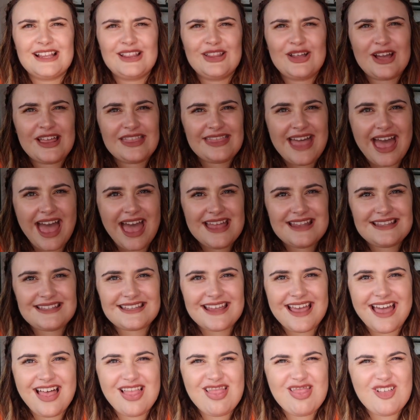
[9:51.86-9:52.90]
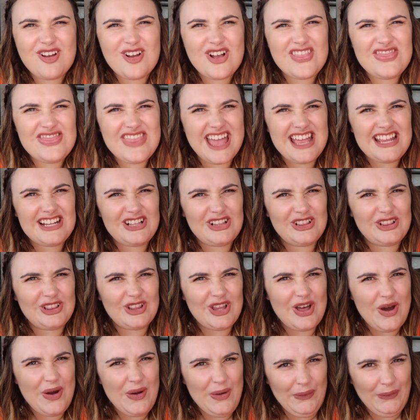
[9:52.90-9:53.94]
like, look at that. Look at that
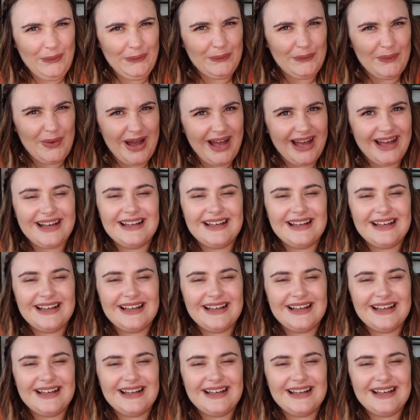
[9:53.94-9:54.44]
glow.